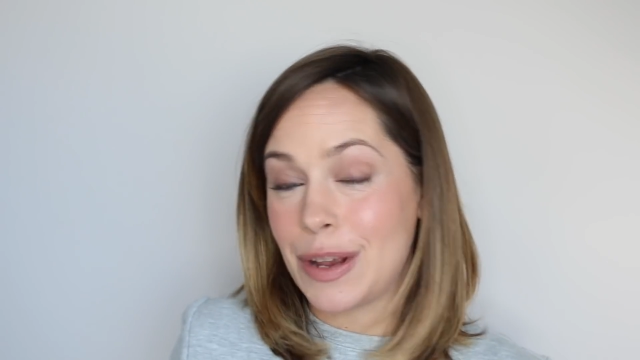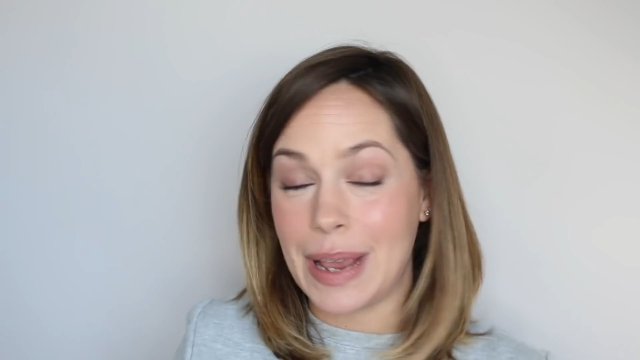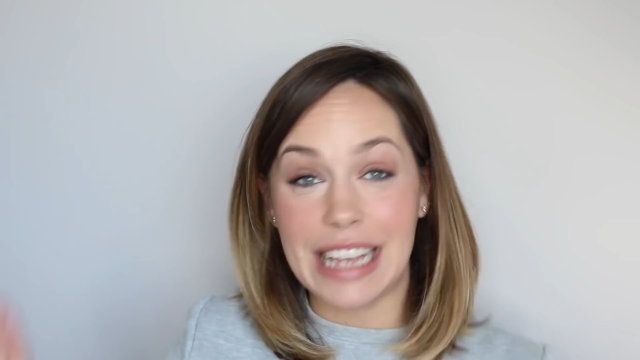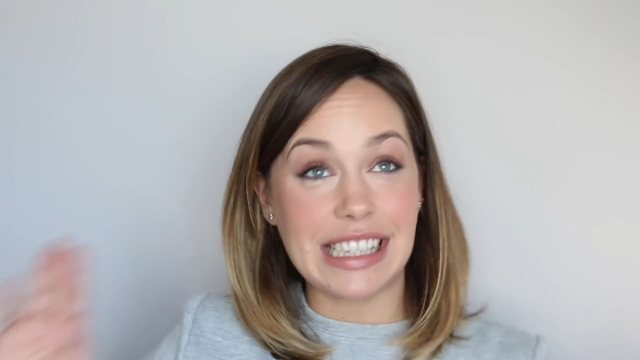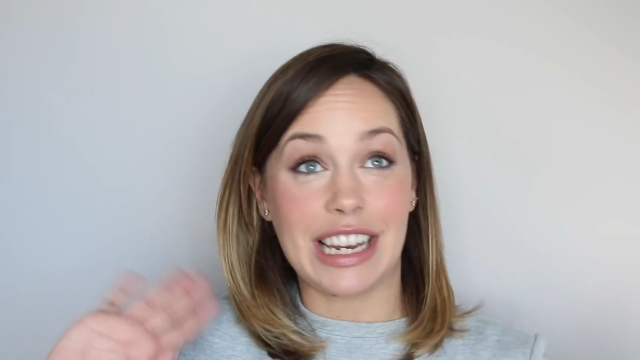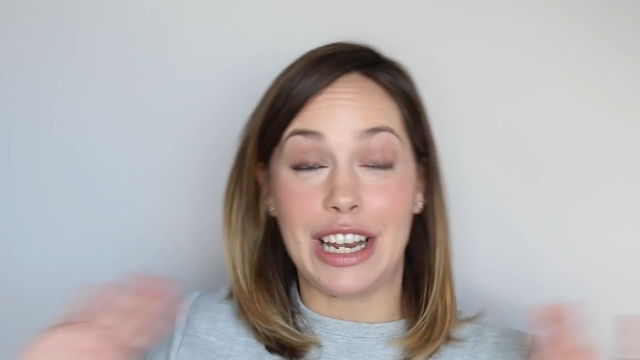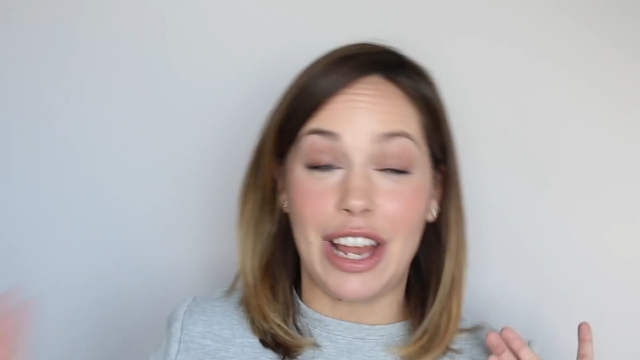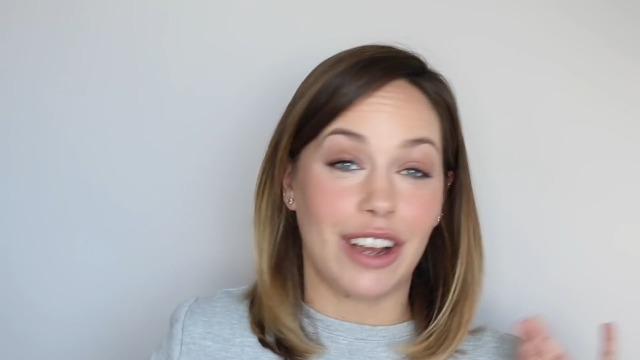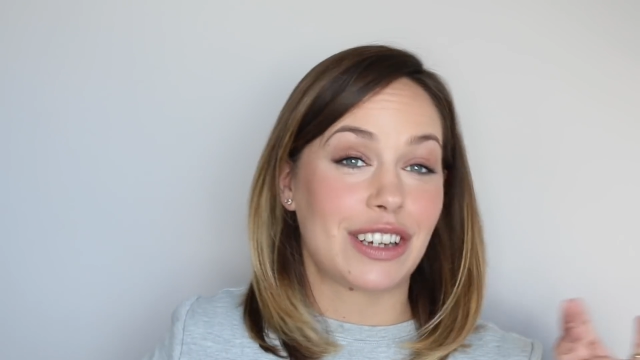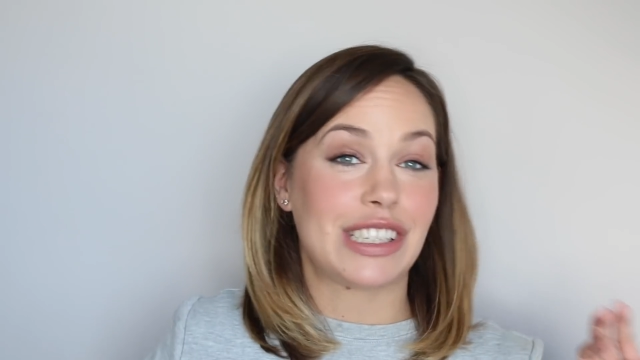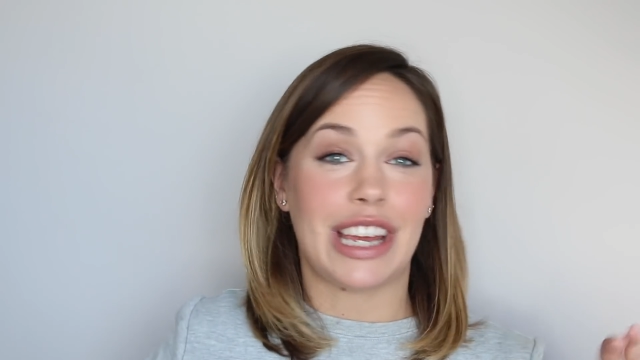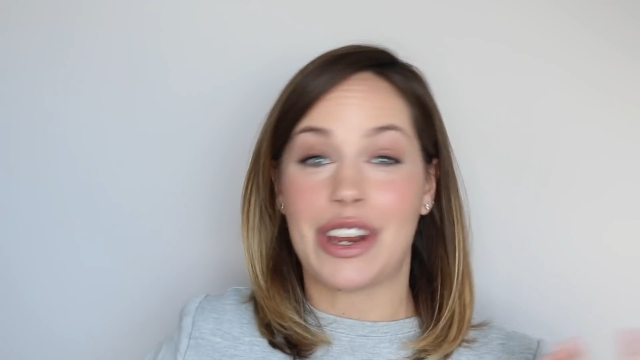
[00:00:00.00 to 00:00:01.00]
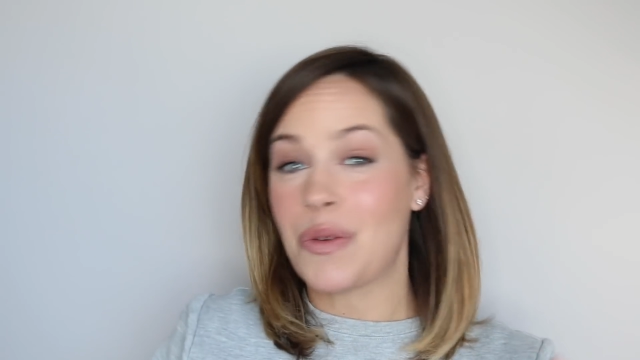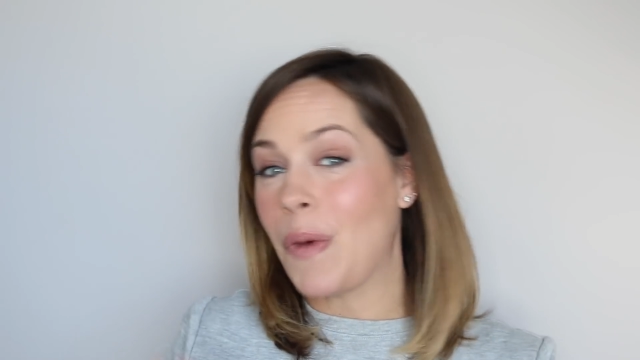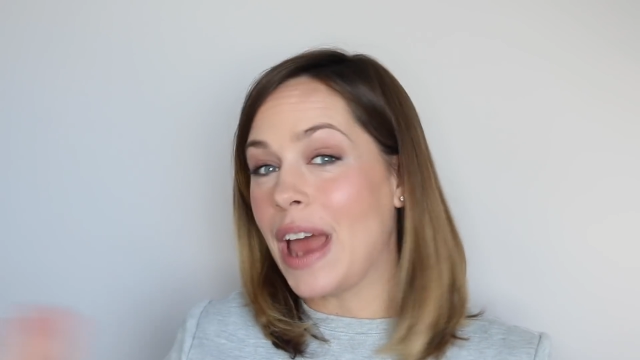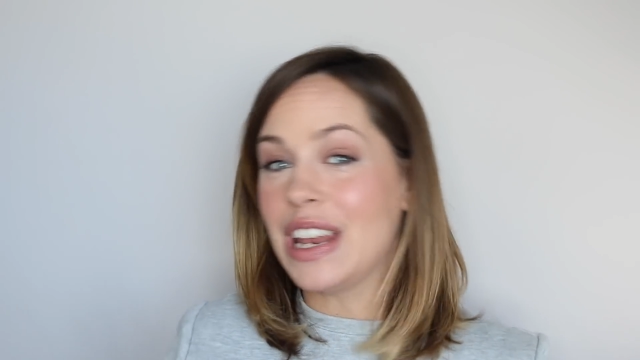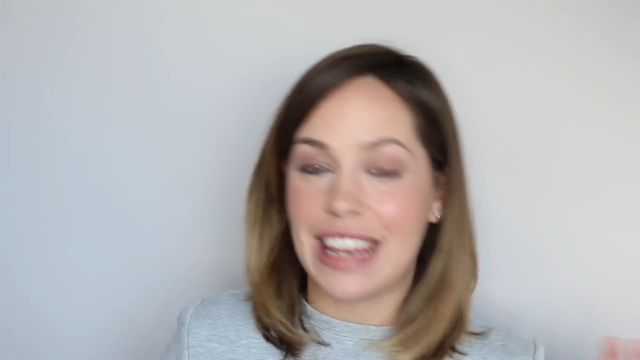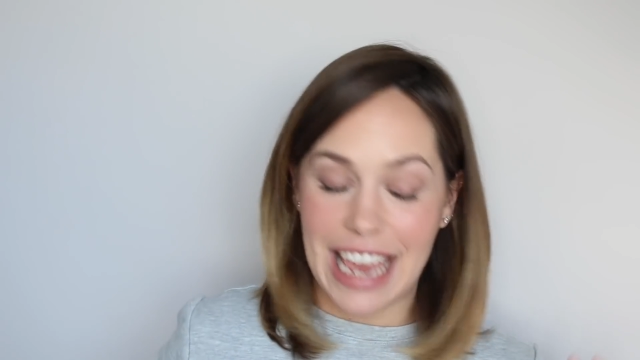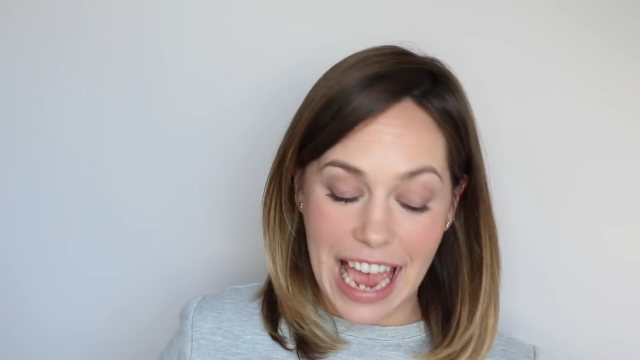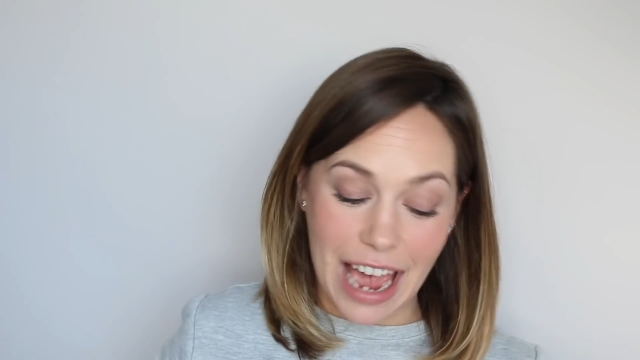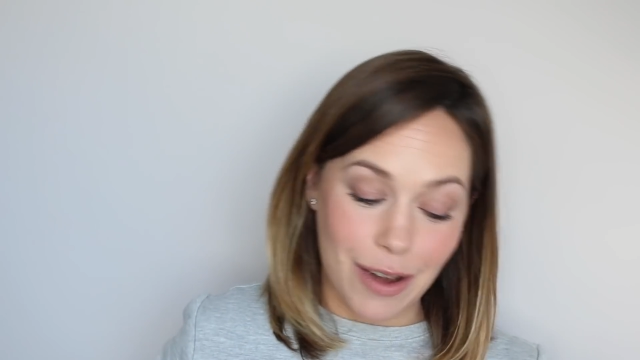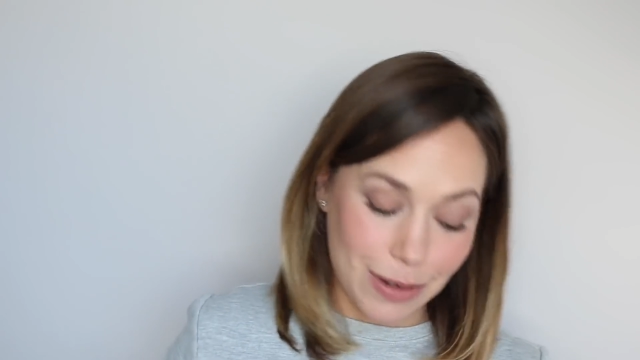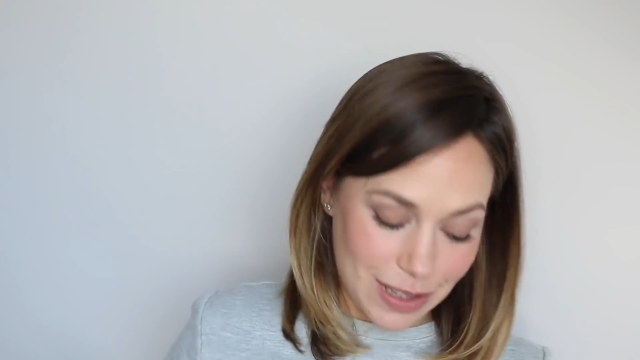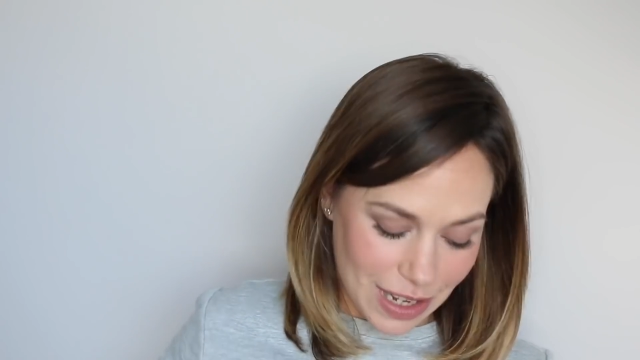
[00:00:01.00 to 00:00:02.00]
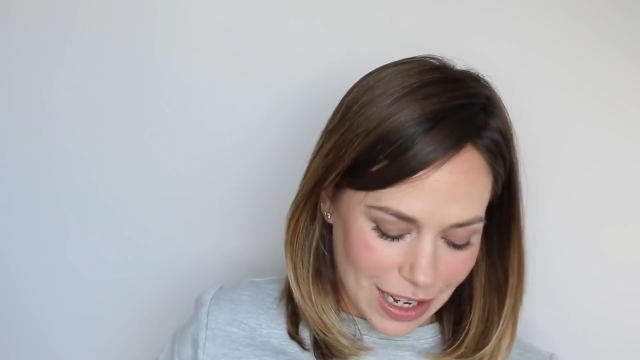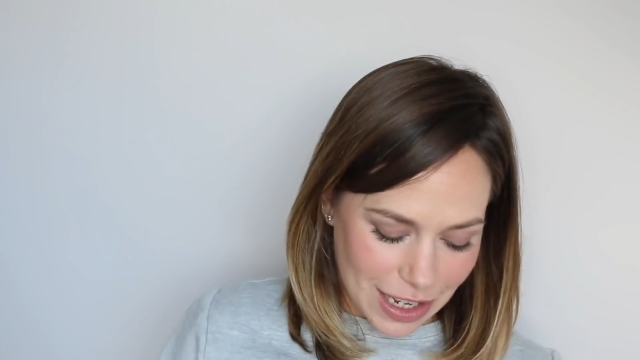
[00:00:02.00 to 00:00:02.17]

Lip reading: Is it a Luxe shadow? When are they out?